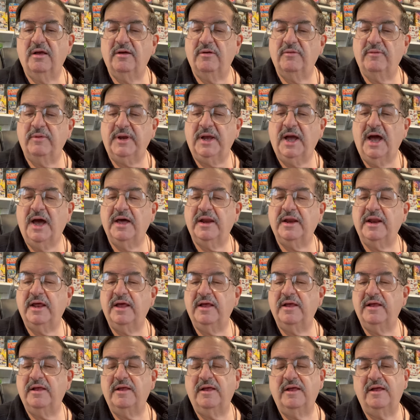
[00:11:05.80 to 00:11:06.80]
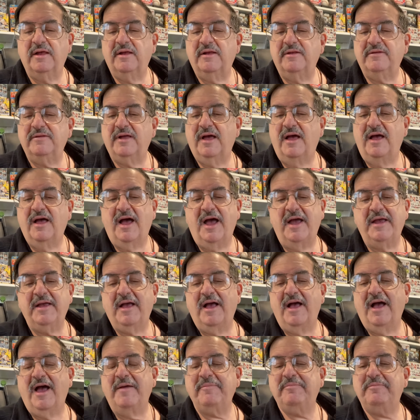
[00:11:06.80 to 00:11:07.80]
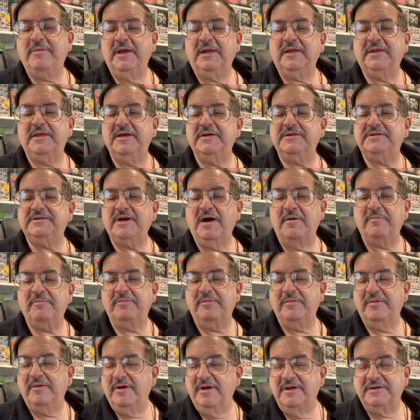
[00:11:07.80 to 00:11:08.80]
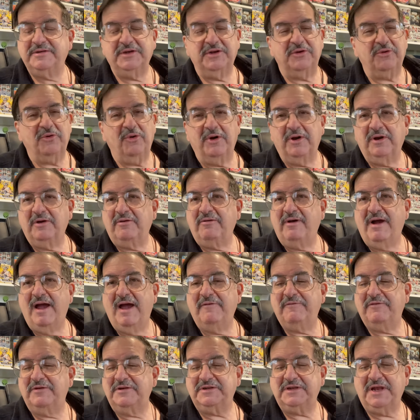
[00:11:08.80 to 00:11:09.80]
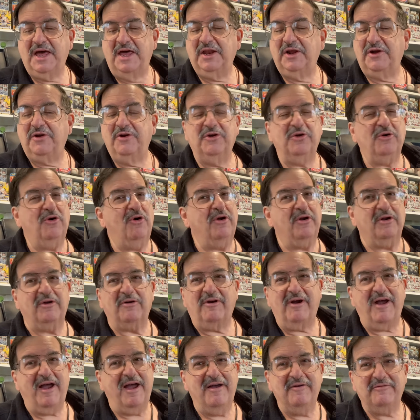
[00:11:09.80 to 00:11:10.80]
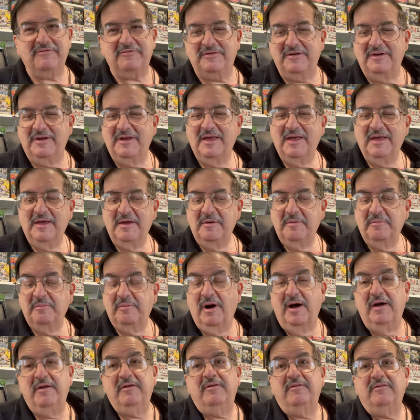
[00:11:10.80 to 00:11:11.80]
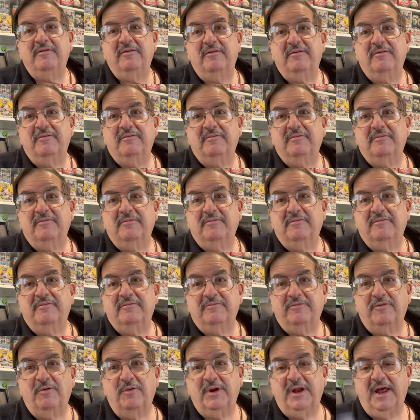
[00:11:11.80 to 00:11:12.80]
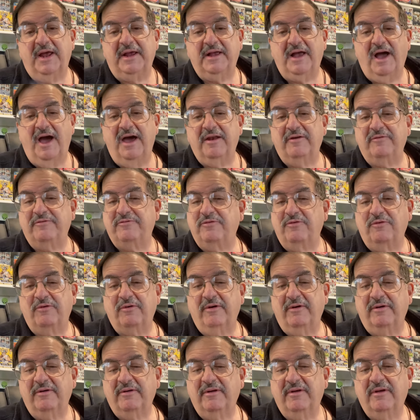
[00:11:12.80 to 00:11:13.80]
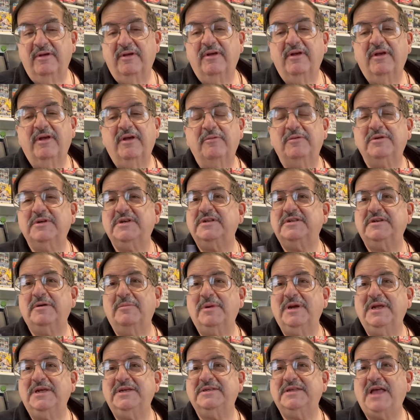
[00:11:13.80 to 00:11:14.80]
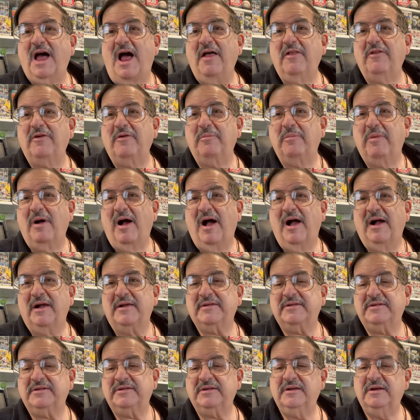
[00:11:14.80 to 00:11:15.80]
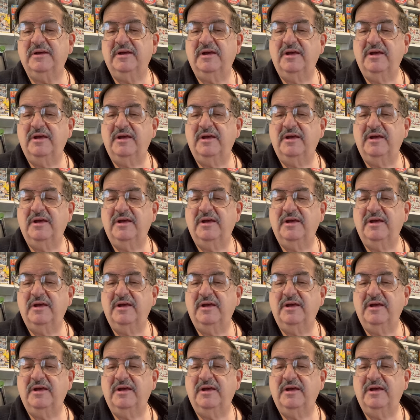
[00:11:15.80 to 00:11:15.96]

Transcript: We got, I picked this up. It's an autograph. It's not a good autograph, but for what I got it for, it was in somebody's dollar box.